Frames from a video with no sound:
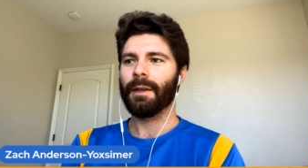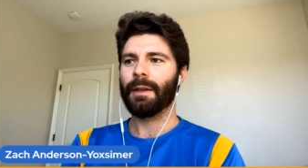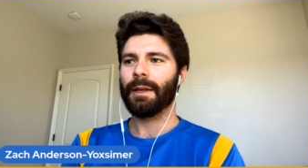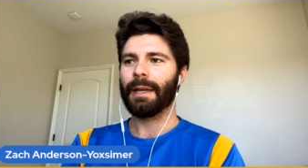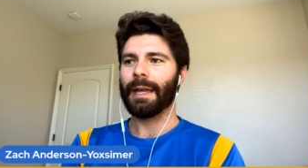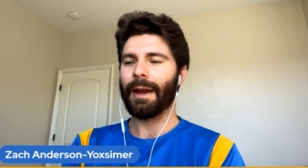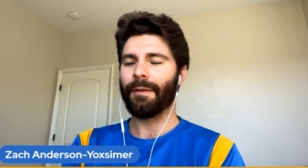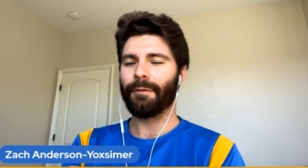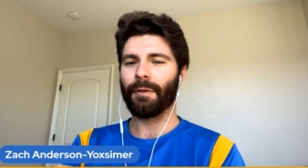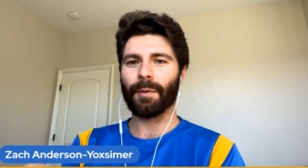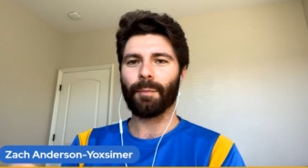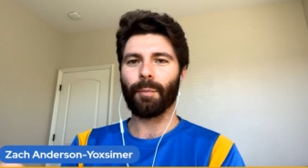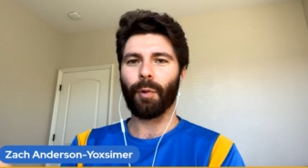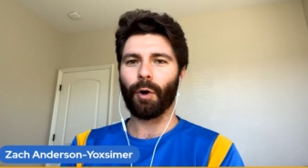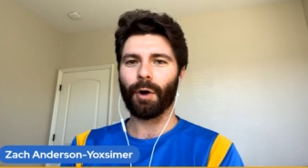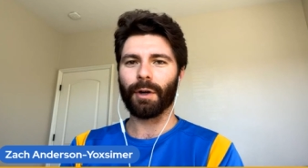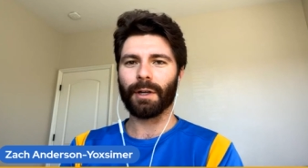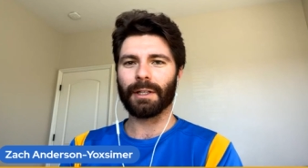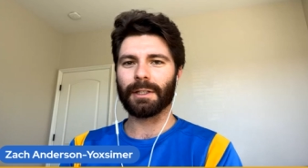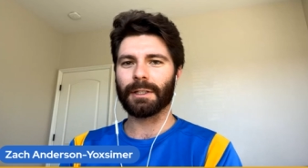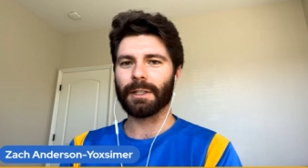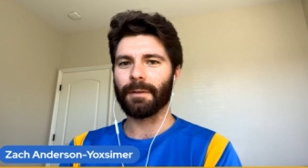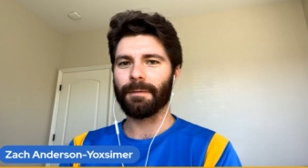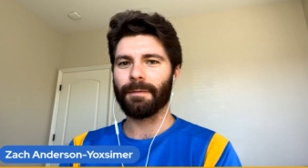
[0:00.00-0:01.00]
Every part
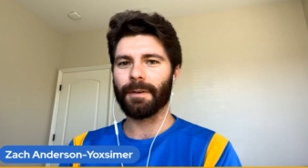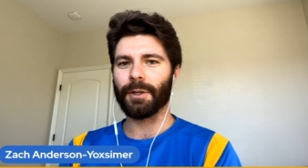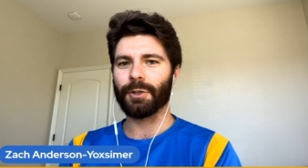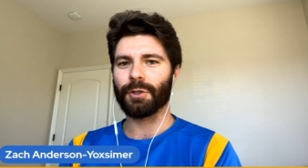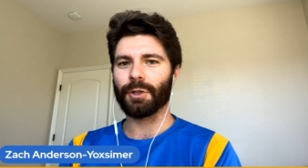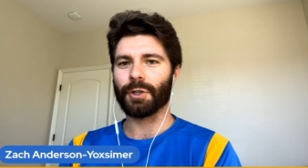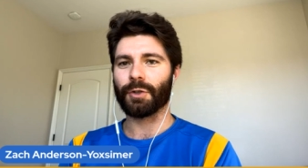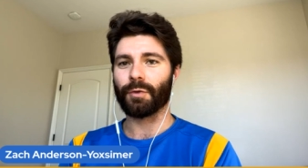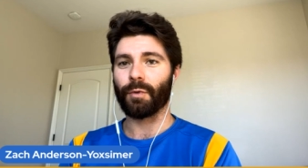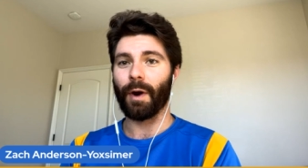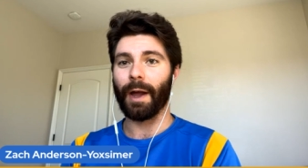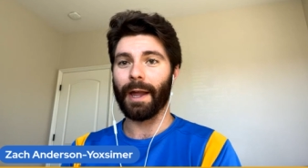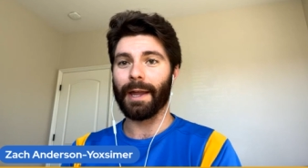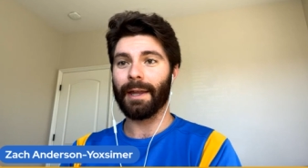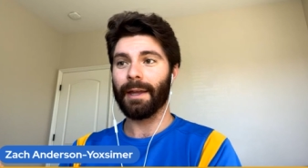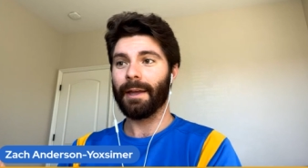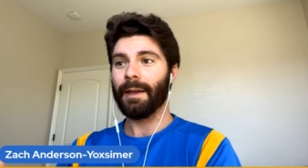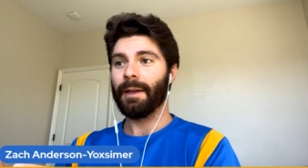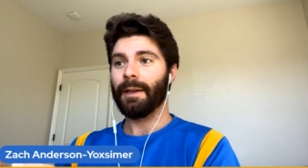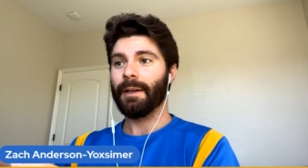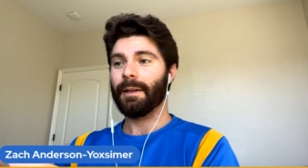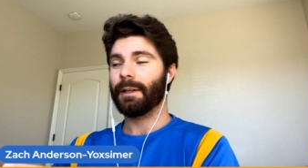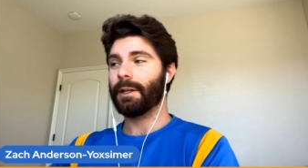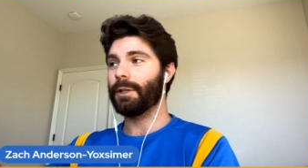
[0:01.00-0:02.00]
needs to fit just right
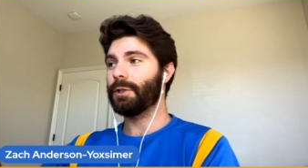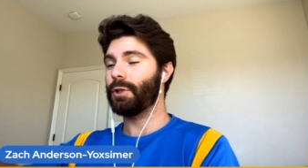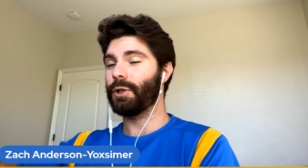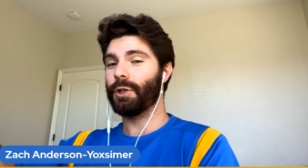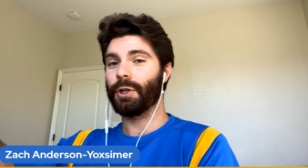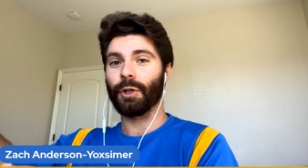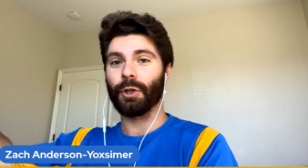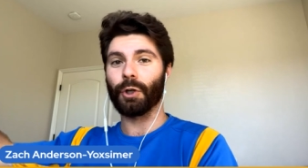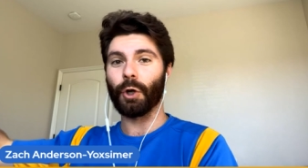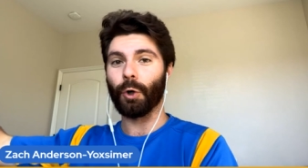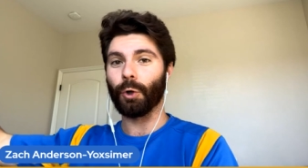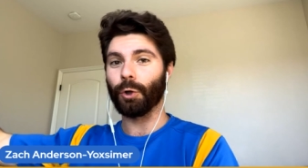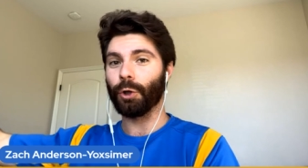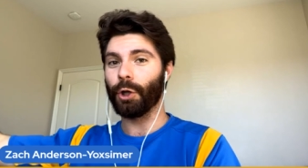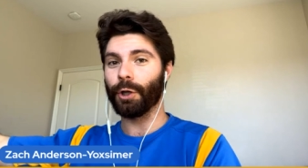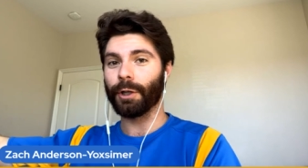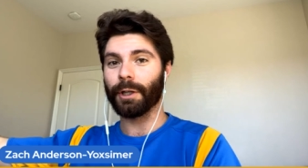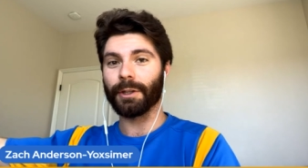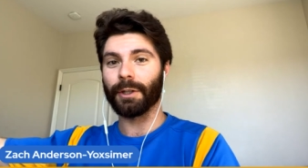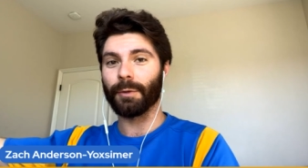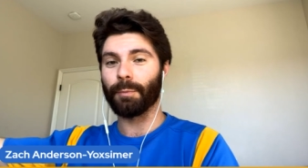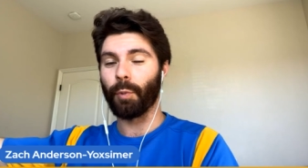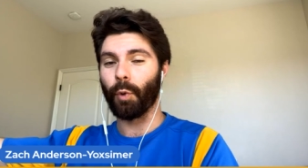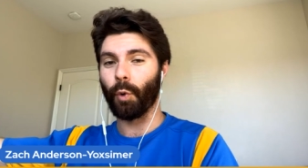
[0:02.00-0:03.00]
because you can go look
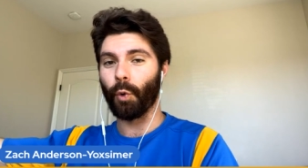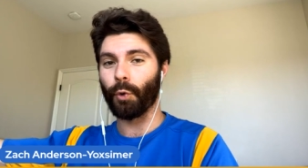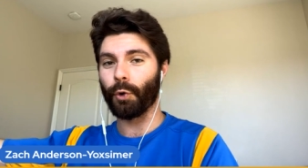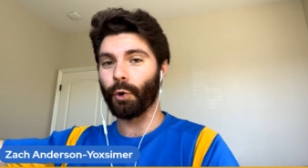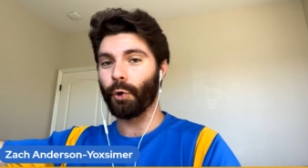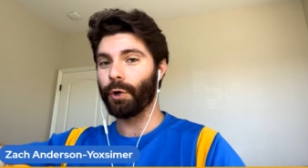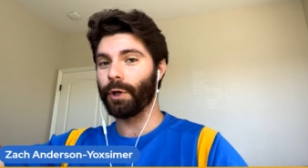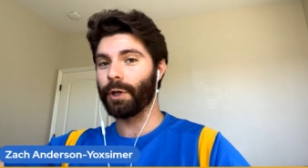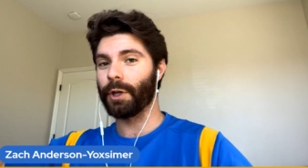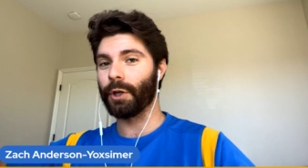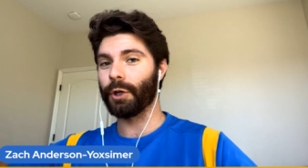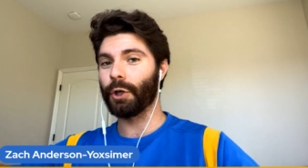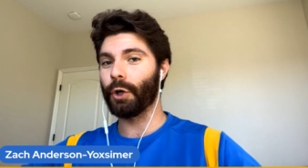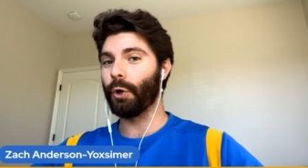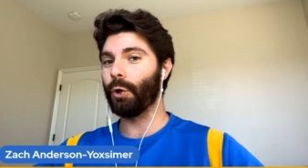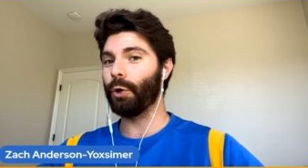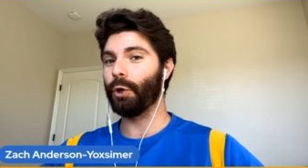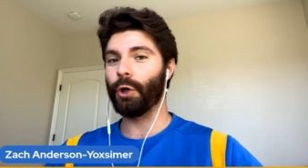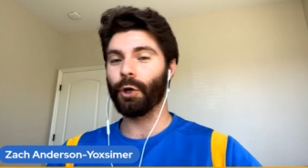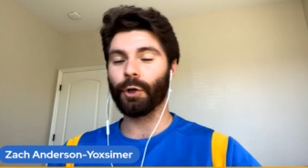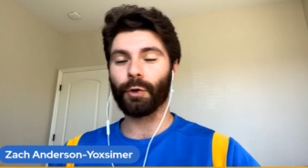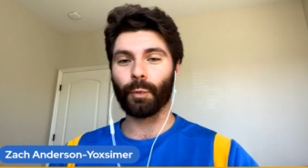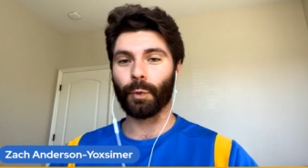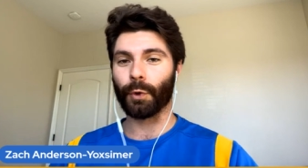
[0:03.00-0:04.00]
in the portal, you can go
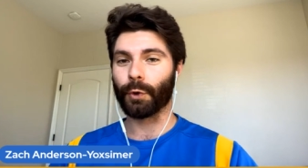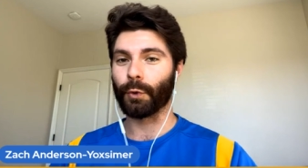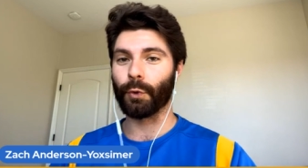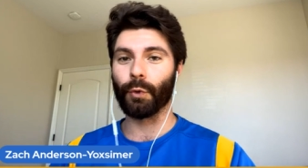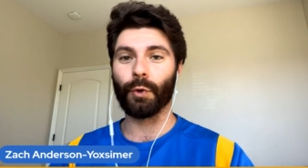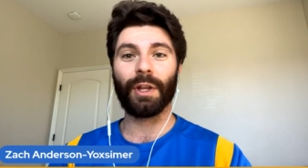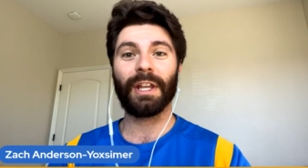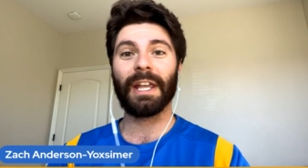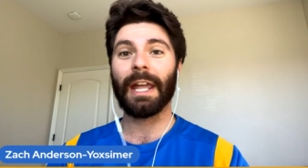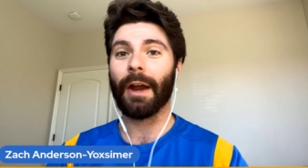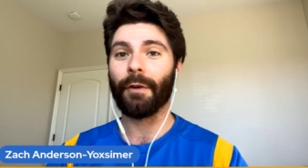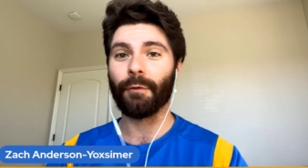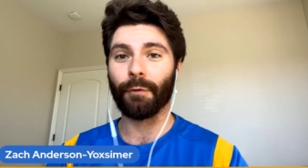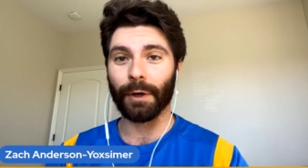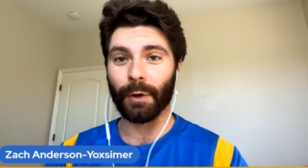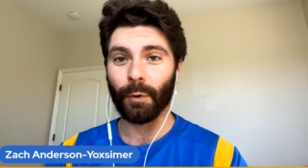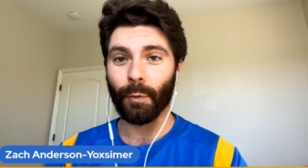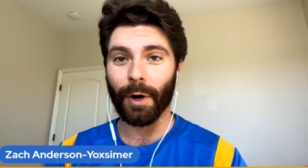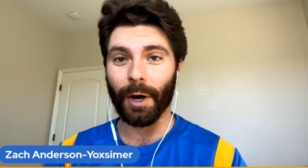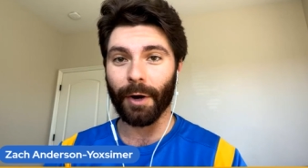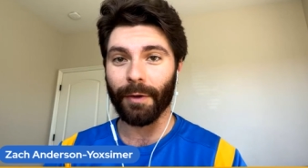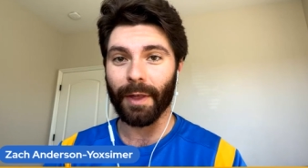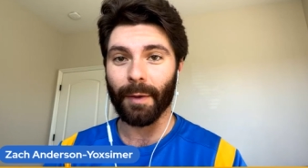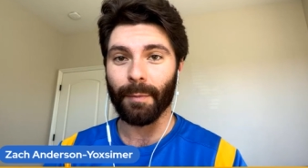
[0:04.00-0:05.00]
look recruiting
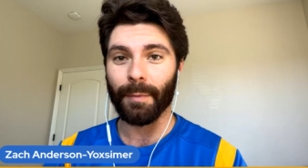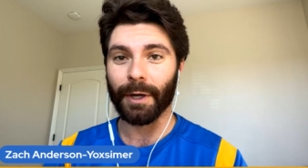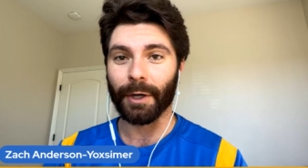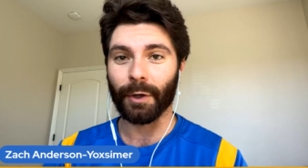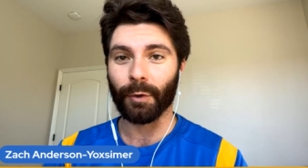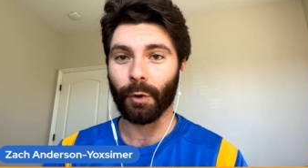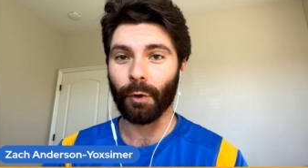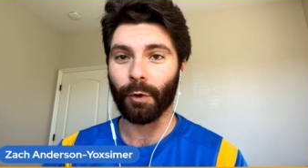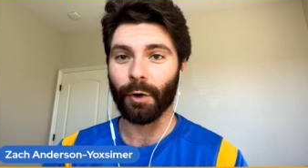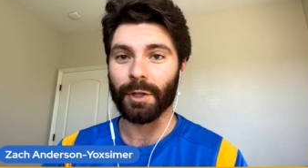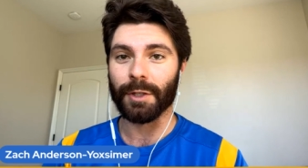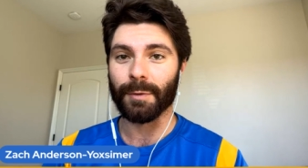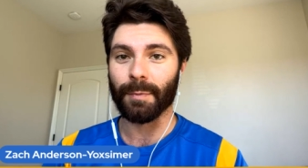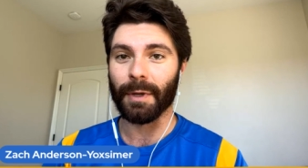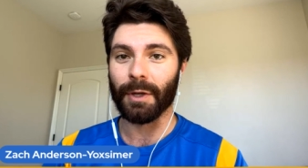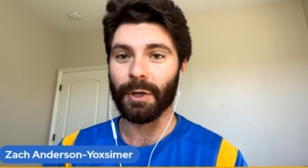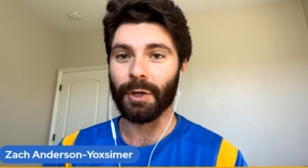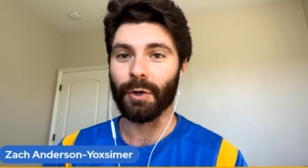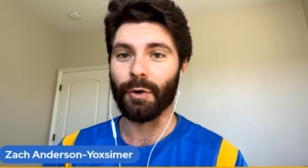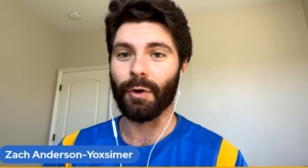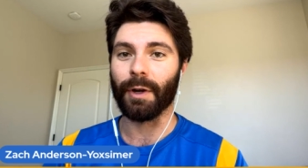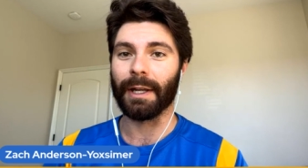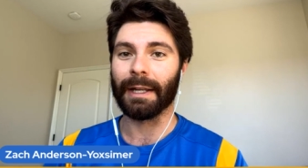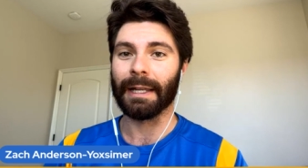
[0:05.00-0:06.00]
everywhere that Mick Cronin's been
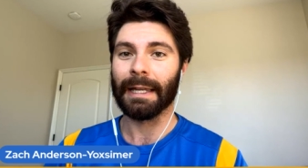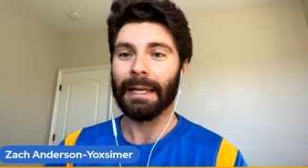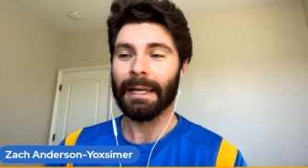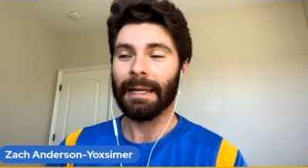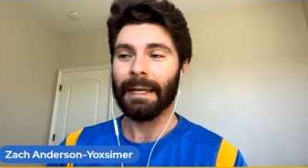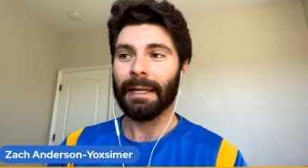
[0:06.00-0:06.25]
doing,